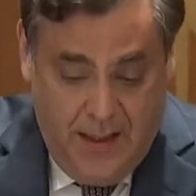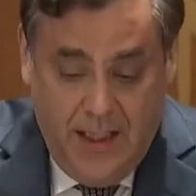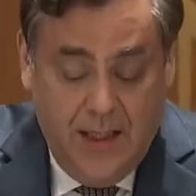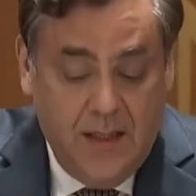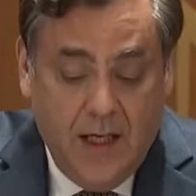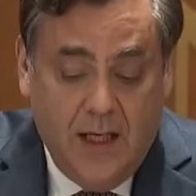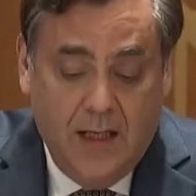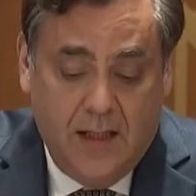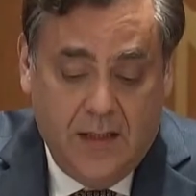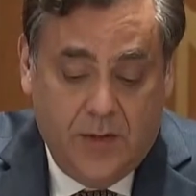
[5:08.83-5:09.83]
need
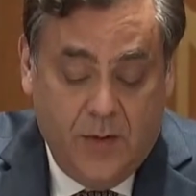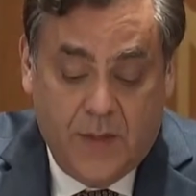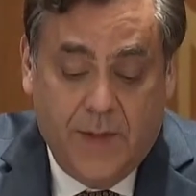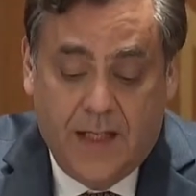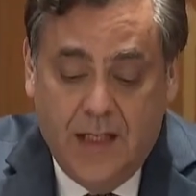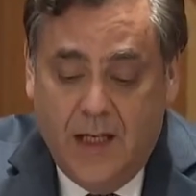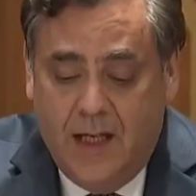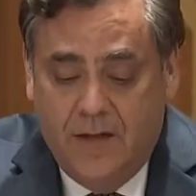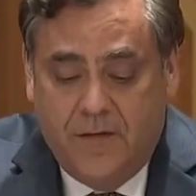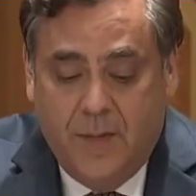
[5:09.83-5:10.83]
not to expect
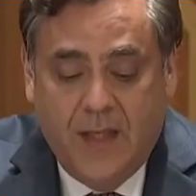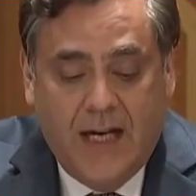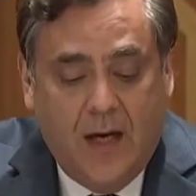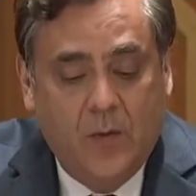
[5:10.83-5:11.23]
none from an